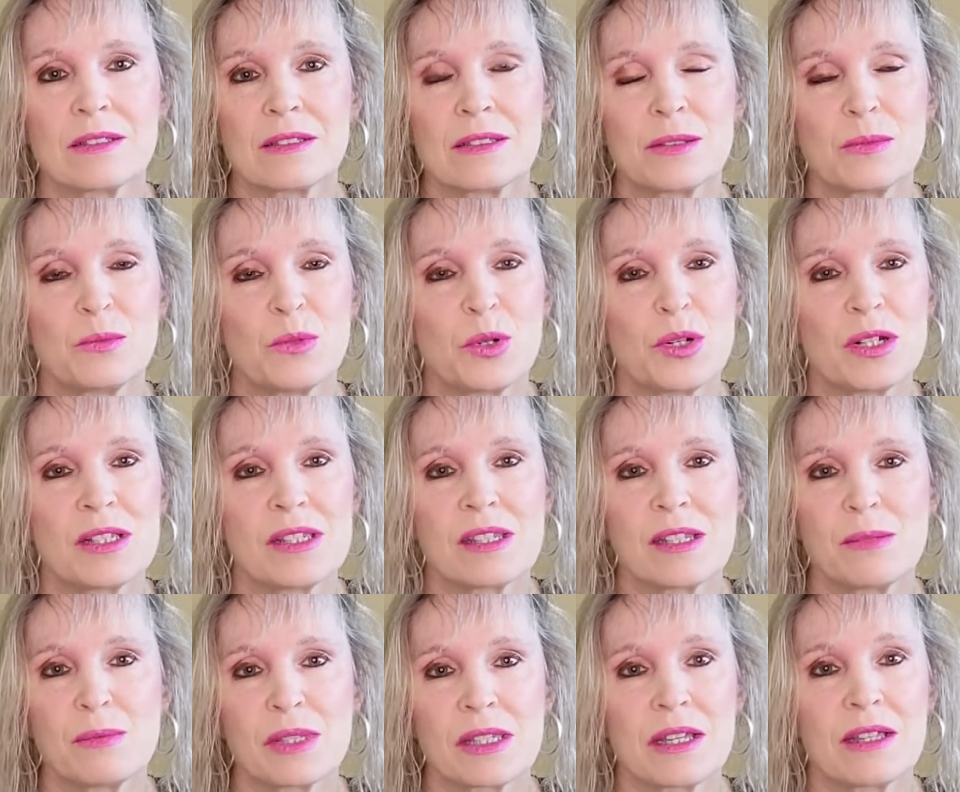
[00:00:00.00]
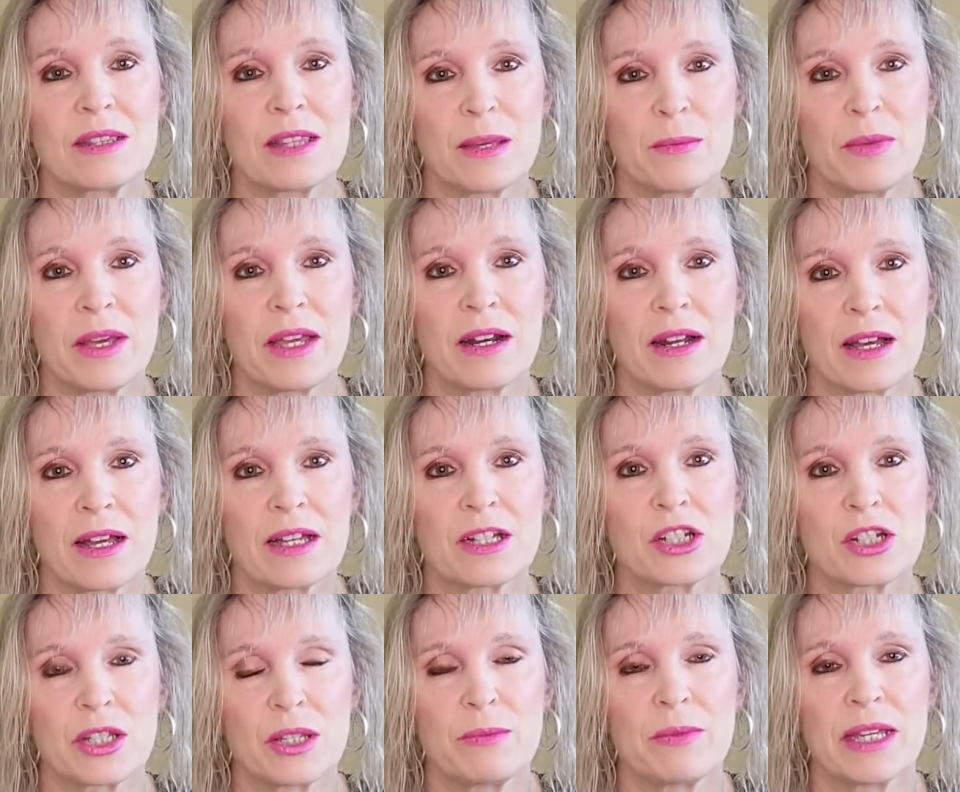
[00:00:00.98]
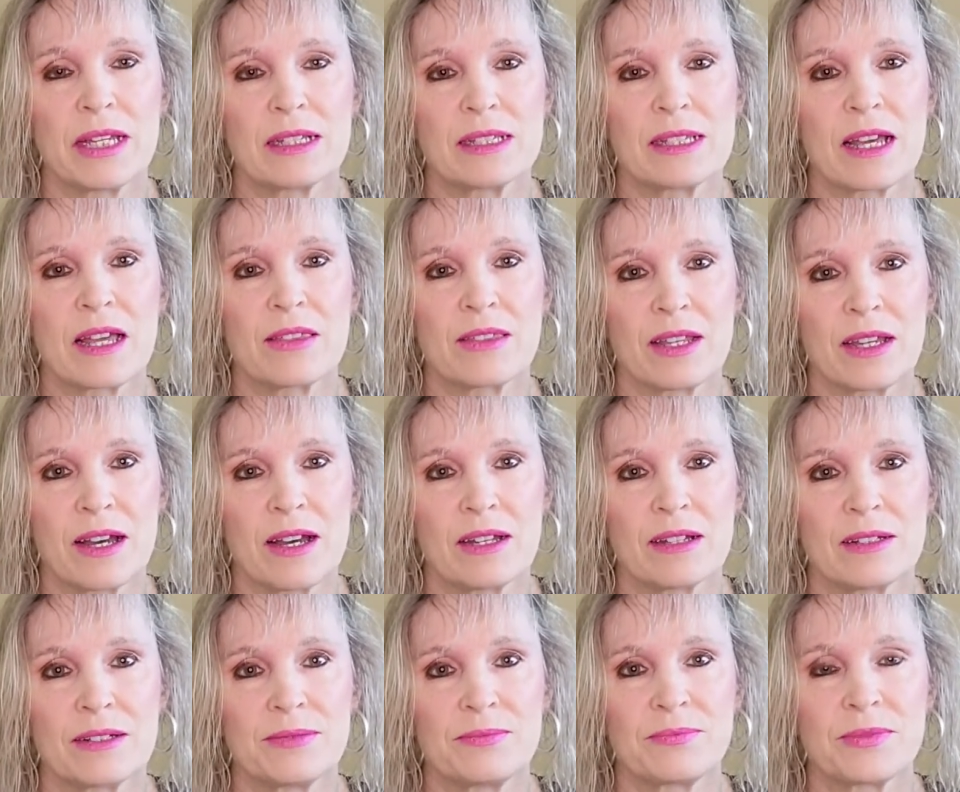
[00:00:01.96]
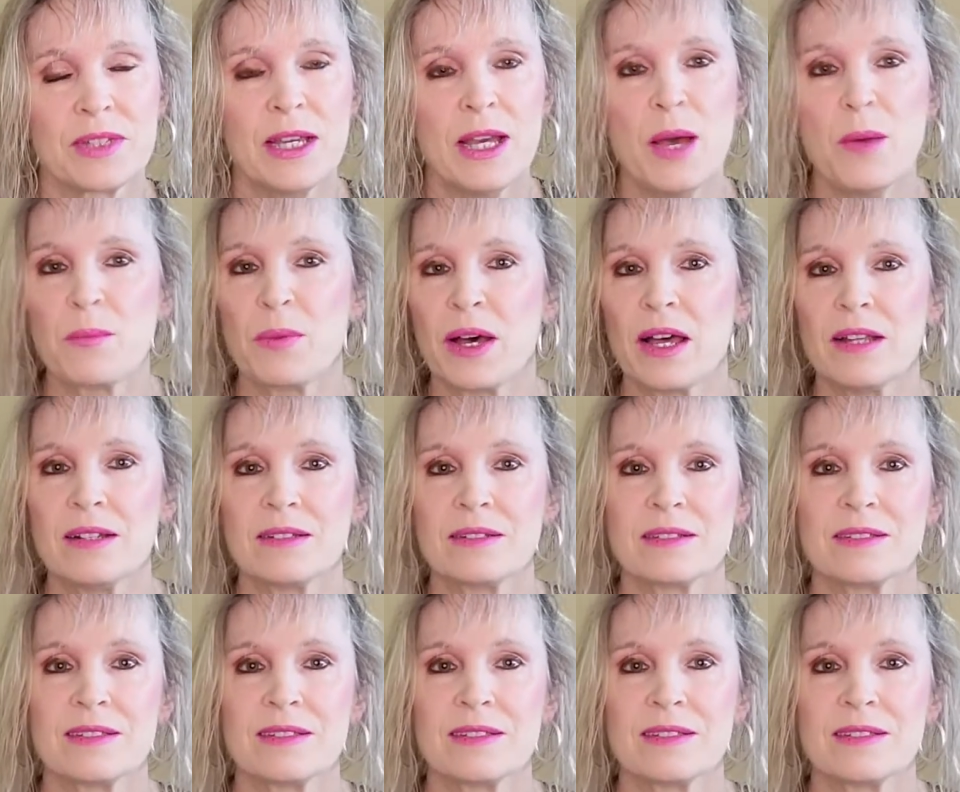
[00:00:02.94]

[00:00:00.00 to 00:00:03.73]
the more it seems like they may not actually make it down the aisle. But